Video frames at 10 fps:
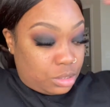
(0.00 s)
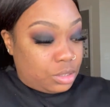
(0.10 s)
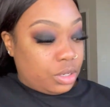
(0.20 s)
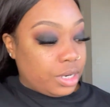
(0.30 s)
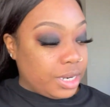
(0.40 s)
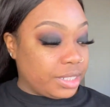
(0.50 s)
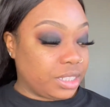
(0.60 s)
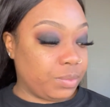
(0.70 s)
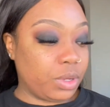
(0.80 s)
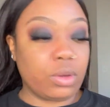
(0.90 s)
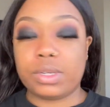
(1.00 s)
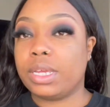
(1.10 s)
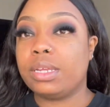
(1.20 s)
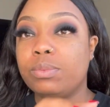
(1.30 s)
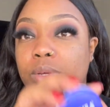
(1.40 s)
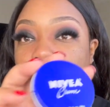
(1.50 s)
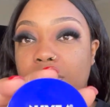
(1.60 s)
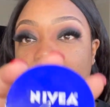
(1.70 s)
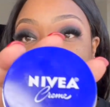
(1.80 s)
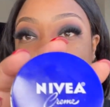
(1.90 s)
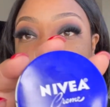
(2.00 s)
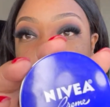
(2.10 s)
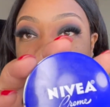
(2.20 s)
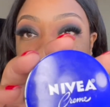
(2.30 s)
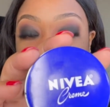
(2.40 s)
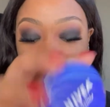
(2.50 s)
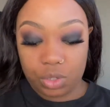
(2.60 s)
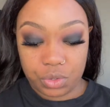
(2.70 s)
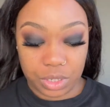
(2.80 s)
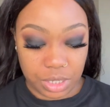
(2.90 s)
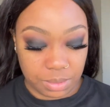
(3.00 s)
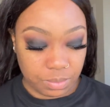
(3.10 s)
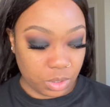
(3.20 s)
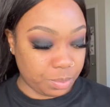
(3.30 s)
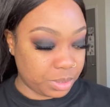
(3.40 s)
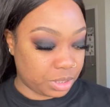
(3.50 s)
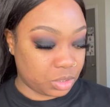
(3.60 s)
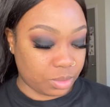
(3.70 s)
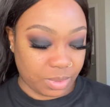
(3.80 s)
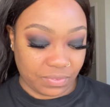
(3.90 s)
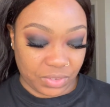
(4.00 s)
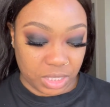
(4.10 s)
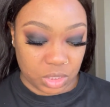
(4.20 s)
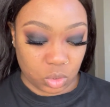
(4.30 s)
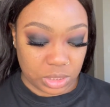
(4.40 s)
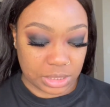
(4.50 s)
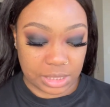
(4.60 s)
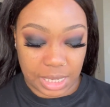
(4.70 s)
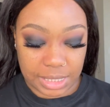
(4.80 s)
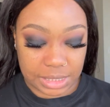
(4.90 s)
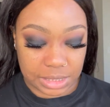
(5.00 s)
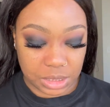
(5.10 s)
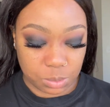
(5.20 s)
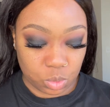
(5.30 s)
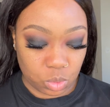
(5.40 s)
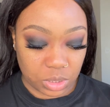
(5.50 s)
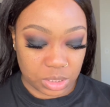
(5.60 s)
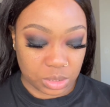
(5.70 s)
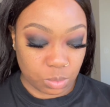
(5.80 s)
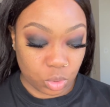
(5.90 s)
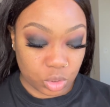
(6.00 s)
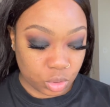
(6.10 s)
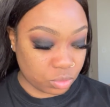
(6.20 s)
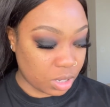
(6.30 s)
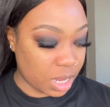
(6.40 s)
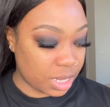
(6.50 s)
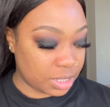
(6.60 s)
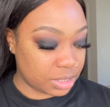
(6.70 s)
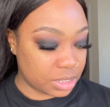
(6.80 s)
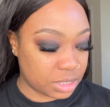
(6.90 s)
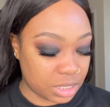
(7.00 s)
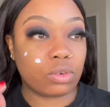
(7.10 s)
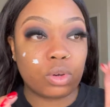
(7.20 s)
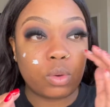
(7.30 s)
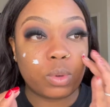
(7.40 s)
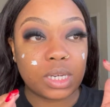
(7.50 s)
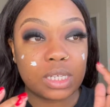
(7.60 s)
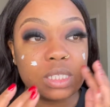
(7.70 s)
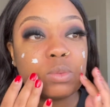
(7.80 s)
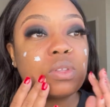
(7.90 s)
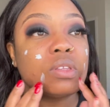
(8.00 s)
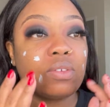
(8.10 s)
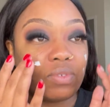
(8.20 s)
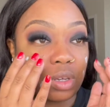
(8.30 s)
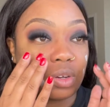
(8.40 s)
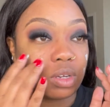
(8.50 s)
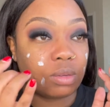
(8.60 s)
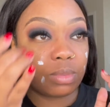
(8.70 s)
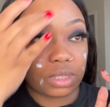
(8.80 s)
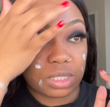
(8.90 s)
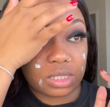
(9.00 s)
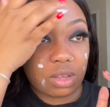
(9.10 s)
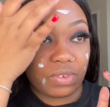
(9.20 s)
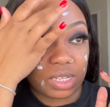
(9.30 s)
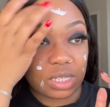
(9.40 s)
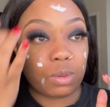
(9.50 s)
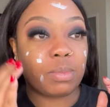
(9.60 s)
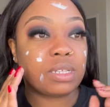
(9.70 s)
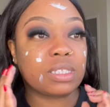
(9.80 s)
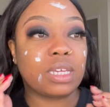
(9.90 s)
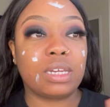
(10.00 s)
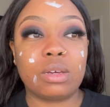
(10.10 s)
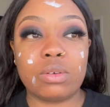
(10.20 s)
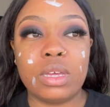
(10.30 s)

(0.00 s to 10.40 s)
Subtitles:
So the next thing we're going in with is the Nivea Creme. We're gonna put this on my face so it's nice and smooth. It's moisturized. I don't know what it is with Nivea Creme, but this stuff has helped my skin out.